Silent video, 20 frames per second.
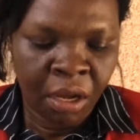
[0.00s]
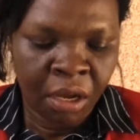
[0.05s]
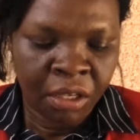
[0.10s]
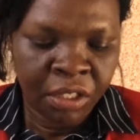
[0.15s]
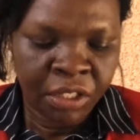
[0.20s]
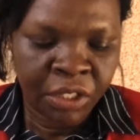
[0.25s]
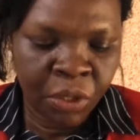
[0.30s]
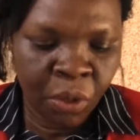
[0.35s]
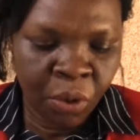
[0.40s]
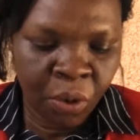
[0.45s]

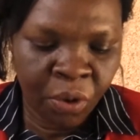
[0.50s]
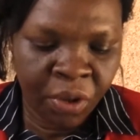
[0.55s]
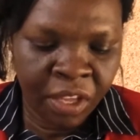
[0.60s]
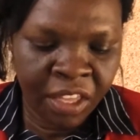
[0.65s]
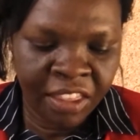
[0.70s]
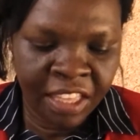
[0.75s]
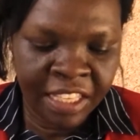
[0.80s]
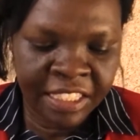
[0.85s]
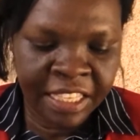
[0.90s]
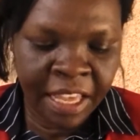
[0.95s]
So
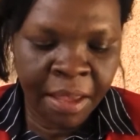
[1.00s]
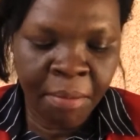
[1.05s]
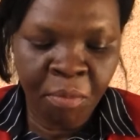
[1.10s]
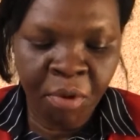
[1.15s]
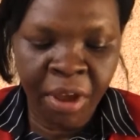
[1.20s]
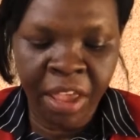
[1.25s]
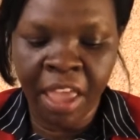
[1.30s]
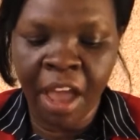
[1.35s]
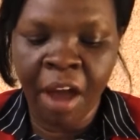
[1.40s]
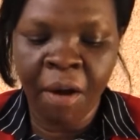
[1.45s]
in the same
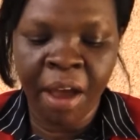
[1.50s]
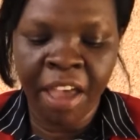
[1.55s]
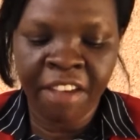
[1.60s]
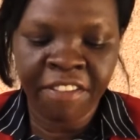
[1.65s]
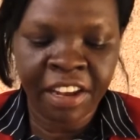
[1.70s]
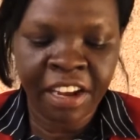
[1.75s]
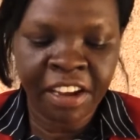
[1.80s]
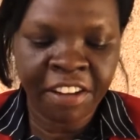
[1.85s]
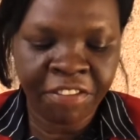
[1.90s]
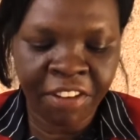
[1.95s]
way, our
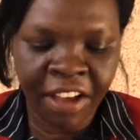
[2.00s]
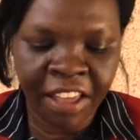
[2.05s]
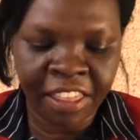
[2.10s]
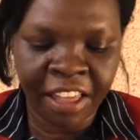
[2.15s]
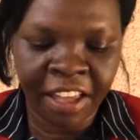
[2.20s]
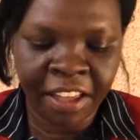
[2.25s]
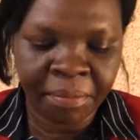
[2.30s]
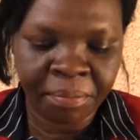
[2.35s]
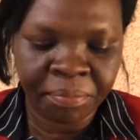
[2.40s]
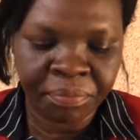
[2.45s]
Heavenly
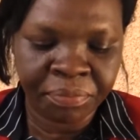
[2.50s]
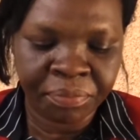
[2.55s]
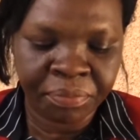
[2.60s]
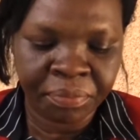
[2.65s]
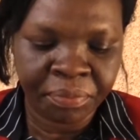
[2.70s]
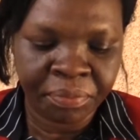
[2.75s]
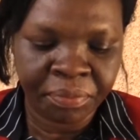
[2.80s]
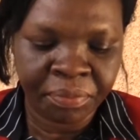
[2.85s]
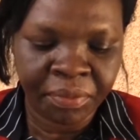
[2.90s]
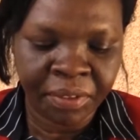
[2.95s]
Father
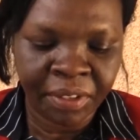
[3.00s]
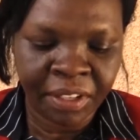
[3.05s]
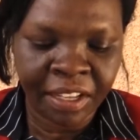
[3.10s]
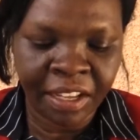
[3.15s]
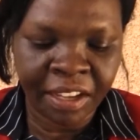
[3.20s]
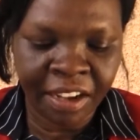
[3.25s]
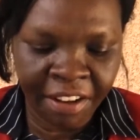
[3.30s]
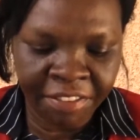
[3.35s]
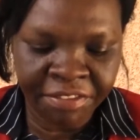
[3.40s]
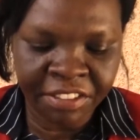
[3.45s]

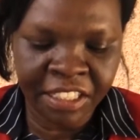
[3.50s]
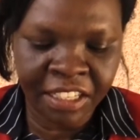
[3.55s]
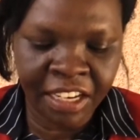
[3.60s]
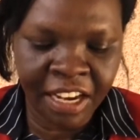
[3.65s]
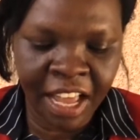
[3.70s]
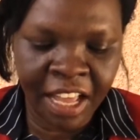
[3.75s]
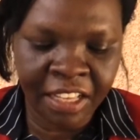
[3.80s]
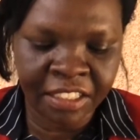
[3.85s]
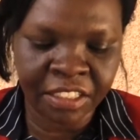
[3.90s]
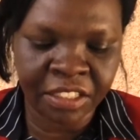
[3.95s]
crafted
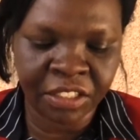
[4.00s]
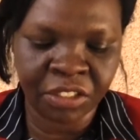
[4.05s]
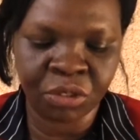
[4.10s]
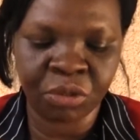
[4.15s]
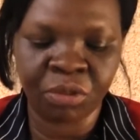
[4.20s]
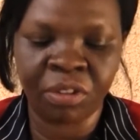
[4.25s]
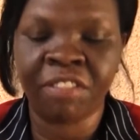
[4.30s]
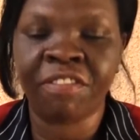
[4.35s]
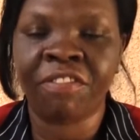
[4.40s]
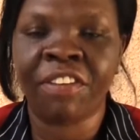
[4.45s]
us
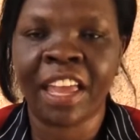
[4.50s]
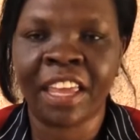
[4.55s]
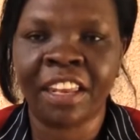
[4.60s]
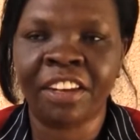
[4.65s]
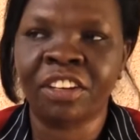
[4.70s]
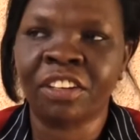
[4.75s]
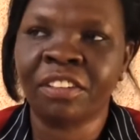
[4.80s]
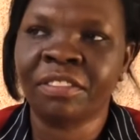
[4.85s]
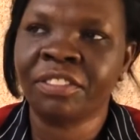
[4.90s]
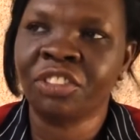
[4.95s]
to the
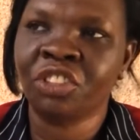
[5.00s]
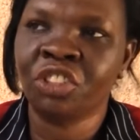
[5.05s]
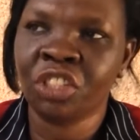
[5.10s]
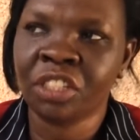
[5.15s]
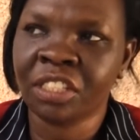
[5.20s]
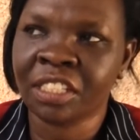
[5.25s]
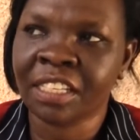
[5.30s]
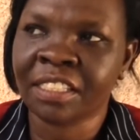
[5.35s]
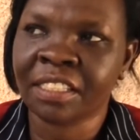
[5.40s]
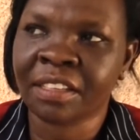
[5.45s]
vine,
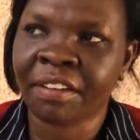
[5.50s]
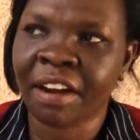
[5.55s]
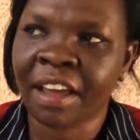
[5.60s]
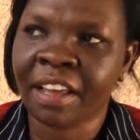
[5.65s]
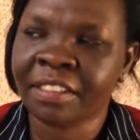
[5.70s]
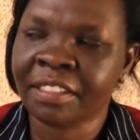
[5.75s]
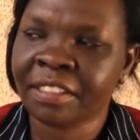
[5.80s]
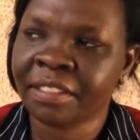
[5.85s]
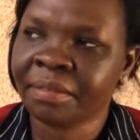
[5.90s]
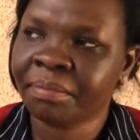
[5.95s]
Jesus
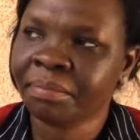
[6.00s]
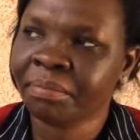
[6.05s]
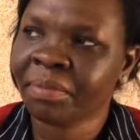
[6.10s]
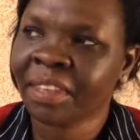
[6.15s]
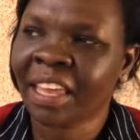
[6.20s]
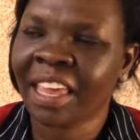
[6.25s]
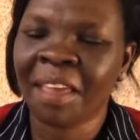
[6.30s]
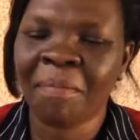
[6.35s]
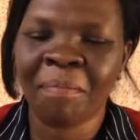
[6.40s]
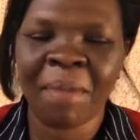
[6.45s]
Christ.
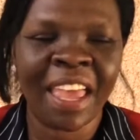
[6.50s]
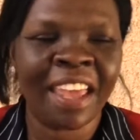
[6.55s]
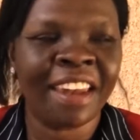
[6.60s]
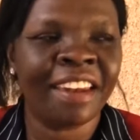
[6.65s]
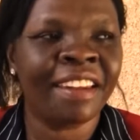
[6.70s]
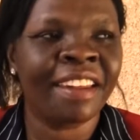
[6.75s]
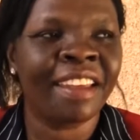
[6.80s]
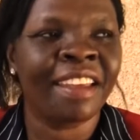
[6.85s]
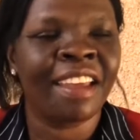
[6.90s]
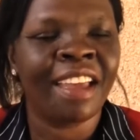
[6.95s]

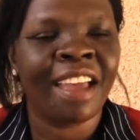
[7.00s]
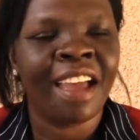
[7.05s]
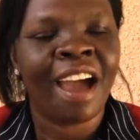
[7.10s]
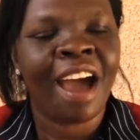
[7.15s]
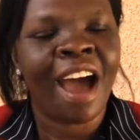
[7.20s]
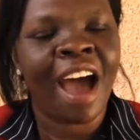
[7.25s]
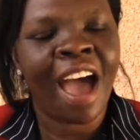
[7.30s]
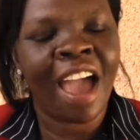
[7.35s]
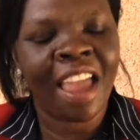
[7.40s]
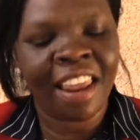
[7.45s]
Amen.
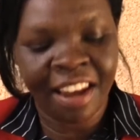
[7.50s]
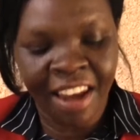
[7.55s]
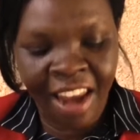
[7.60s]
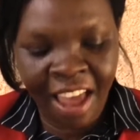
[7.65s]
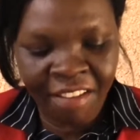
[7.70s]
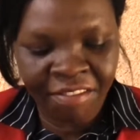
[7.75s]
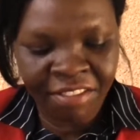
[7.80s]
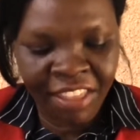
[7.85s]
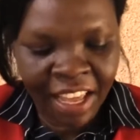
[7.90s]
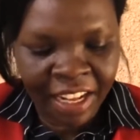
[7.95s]
I
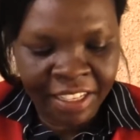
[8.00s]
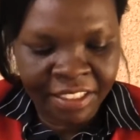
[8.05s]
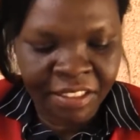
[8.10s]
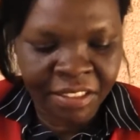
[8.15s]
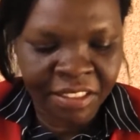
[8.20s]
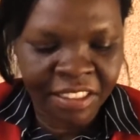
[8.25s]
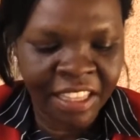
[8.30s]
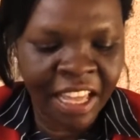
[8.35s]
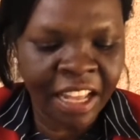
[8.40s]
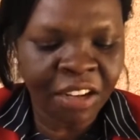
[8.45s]
love
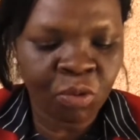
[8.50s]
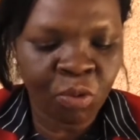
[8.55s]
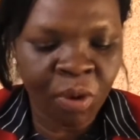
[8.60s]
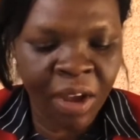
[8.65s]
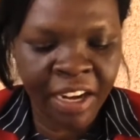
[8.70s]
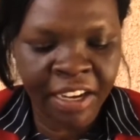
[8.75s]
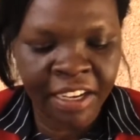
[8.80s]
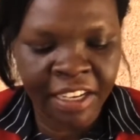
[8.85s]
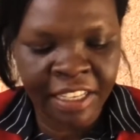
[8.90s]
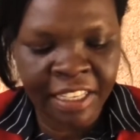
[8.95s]
that. That
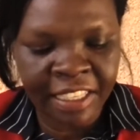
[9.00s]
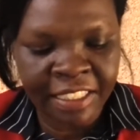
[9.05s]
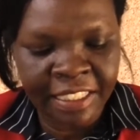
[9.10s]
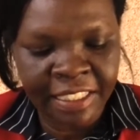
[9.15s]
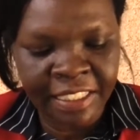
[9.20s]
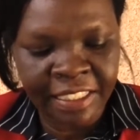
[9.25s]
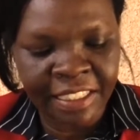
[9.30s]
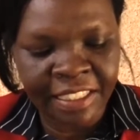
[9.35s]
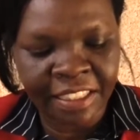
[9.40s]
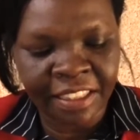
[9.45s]
word
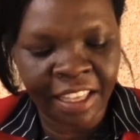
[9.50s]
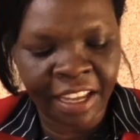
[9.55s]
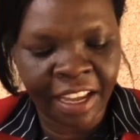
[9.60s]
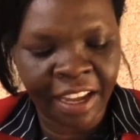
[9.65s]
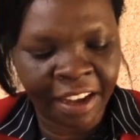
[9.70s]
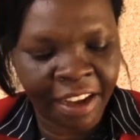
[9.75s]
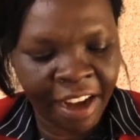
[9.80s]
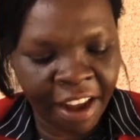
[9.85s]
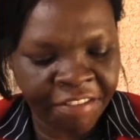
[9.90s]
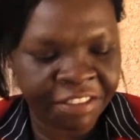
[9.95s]
is the
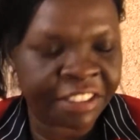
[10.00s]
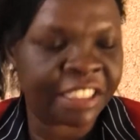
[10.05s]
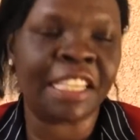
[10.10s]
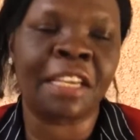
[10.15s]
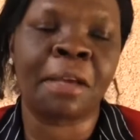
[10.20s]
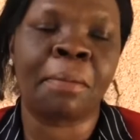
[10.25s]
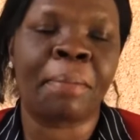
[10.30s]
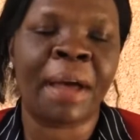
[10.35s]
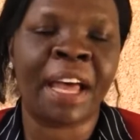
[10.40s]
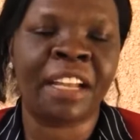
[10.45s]

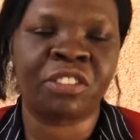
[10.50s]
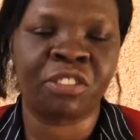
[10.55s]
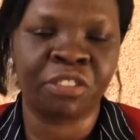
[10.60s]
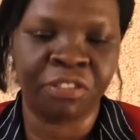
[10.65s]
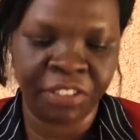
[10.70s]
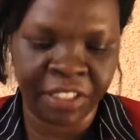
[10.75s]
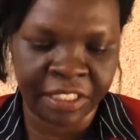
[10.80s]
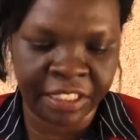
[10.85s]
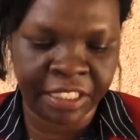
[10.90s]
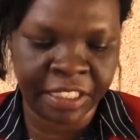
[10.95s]
crafting part
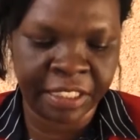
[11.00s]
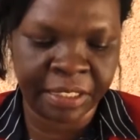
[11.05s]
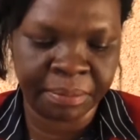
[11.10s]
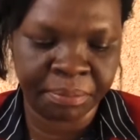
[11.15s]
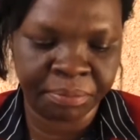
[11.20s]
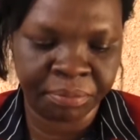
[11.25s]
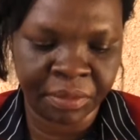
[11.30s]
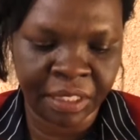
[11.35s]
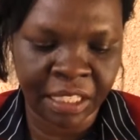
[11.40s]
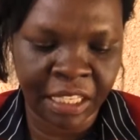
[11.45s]
of it,
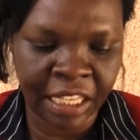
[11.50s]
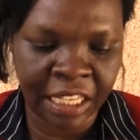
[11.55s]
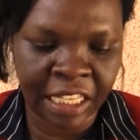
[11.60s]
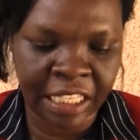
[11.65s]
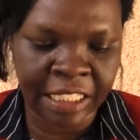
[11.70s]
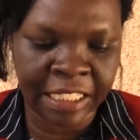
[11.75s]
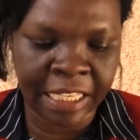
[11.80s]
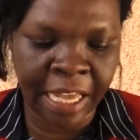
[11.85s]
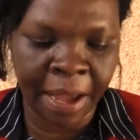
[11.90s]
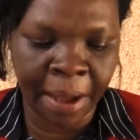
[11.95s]

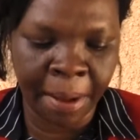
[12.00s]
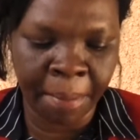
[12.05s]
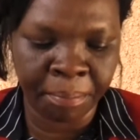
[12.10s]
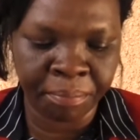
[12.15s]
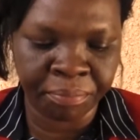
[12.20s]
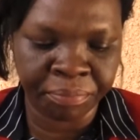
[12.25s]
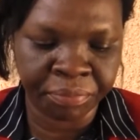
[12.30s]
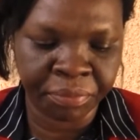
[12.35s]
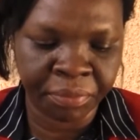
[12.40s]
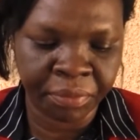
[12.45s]
is
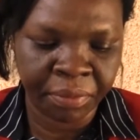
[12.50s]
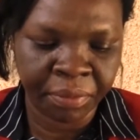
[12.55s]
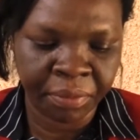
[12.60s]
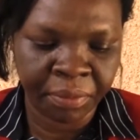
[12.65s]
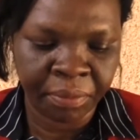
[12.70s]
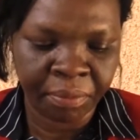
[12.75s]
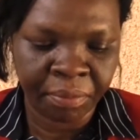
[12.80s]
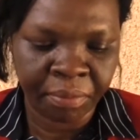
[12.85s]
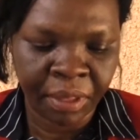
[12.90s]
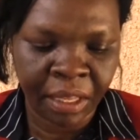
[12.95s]
found
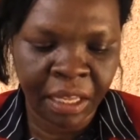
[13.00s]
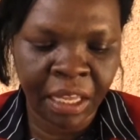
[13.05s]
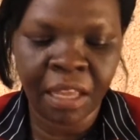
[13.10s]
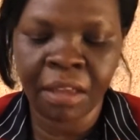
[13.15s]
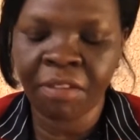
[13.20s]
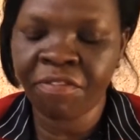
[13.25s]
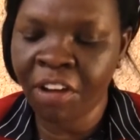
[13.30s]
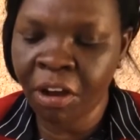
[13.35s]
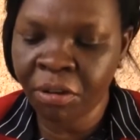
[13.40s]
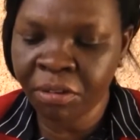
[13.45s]

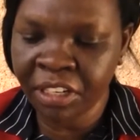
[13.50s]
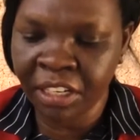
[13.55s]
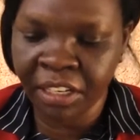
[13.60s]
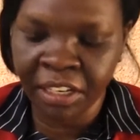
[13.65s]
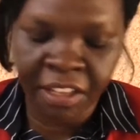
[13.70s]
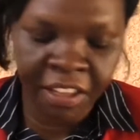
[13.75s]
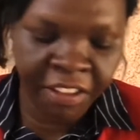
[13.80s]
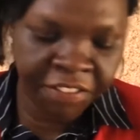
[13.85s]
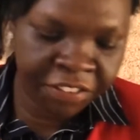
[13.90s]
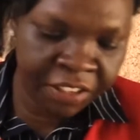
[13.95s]

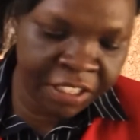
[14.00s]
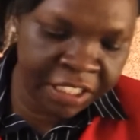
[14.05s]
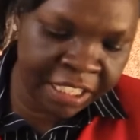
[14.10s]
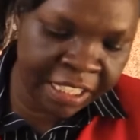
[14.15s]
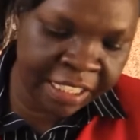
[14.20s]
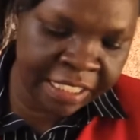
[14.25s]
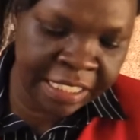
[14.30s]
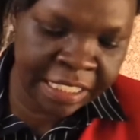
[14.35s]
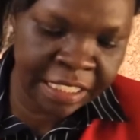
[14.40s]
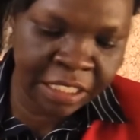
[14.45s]
in
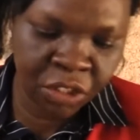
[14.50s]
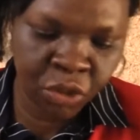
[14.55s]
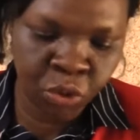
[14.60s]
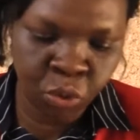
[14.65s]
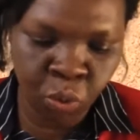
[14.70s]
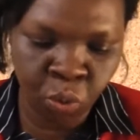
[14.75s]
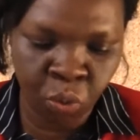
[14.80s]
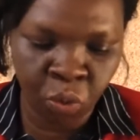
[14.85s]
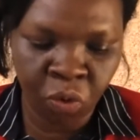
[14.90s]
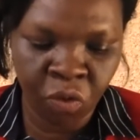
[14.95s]
Ephesians
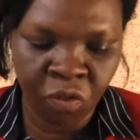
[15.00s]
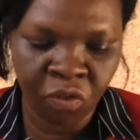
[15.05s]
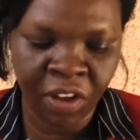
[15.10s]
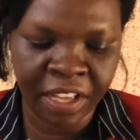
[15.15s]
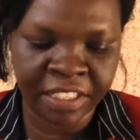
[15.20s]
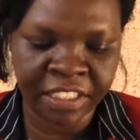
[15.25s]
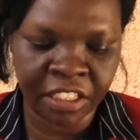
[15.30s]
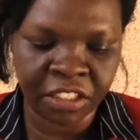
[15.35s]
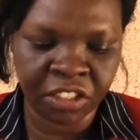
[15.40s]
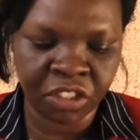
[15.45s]
2
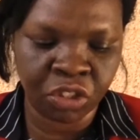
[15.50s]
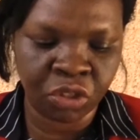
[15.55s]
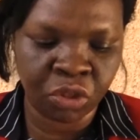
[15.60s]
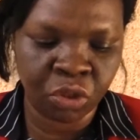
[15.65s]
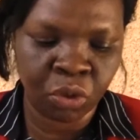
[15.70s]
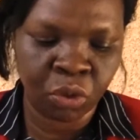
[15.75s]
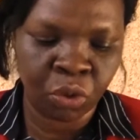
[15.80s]
verses